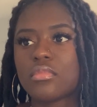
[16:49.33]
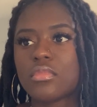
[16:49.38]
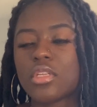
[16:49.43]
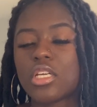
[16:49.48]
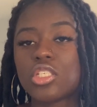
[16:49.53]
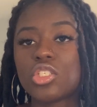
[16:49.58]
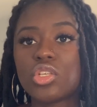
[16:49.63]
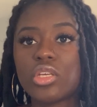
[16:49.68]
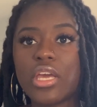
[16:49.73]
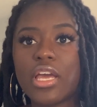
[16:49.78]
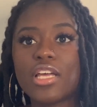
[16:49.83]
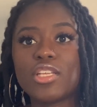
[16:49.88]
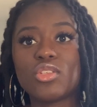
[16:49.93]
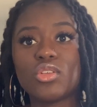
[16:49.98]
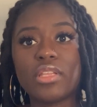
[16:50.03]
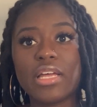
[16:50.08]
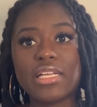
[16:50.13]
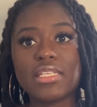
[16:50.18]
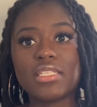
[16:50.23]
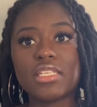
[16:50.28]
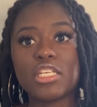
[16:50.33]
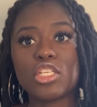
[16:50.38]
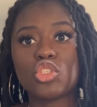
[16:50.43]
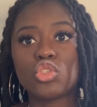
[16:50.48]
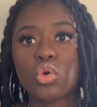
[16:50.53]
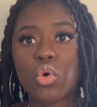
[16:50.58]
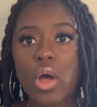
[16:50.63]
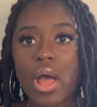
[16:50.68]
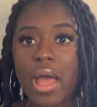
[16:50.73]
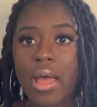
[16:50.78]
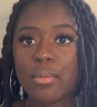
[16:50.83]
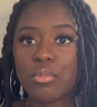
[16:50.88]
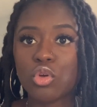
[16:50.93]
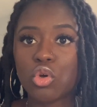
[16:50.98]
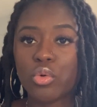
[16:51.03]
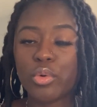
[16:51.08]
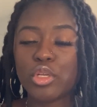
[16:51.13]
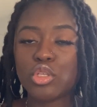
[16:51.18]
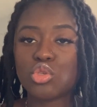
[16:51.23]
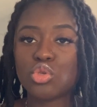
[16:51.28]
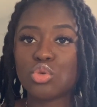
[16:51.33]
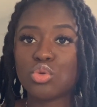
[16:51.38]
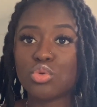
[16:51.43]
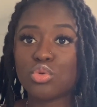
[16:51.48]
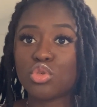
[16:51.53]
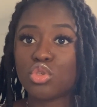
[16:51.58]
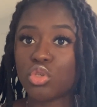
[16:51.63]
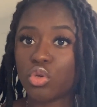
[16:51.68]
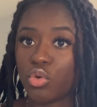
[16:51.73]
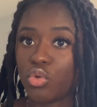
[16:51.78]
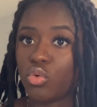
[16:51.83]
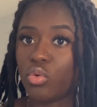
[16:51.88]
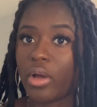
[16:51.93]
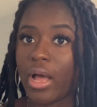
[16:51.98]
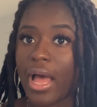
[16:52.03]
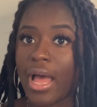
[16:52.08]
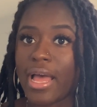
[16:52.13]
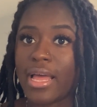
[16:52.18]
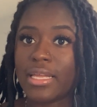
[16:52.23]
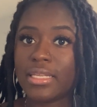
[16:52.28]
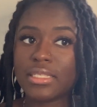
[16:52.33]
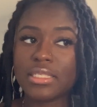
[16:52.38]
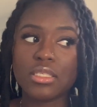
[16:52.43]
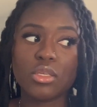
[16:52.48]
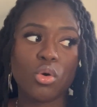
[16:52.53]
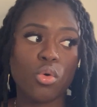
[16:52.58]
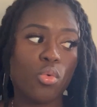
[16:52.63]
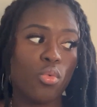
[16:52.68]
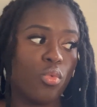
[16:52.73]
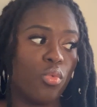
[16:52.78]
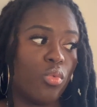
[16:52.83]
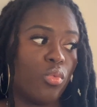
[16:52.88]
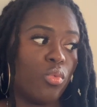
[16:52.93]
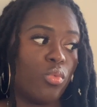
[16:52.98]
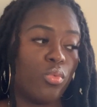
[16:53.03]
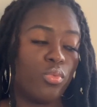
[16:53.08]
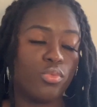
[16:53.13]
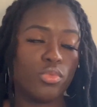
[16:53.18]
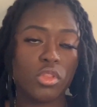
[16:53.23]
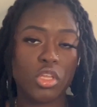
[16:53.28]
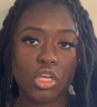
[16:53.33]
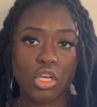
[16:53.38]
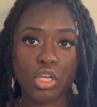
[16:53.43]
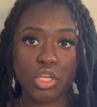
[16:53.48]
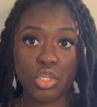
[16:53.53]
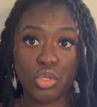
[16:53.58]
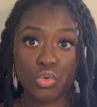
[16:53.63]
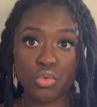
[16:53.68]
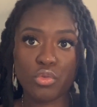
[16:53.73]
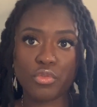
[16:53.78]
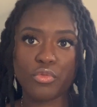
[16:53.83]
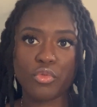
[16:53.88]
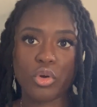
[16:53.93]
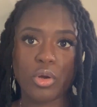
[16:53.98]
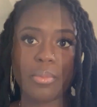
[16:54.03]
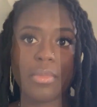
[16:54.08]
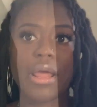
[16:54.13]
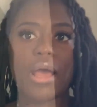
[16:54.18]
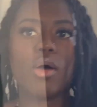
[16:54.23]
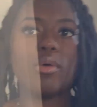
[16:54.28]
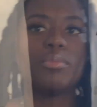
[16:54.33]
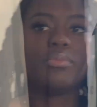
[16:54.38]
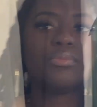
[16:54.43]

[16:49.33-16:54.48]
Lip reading: So yeah, so that's it. So I'm going to show you guys the uniform now.